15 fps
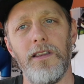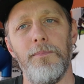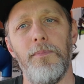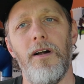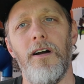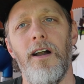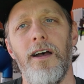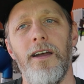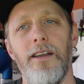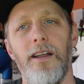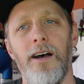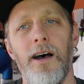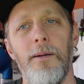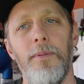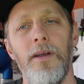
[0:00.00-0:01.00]
the bar height
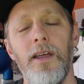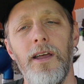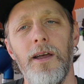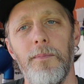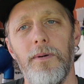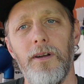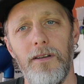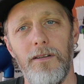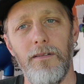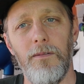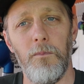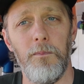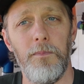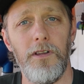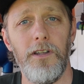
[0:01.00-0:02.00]
up. But
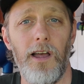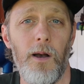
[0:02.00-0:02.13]
really,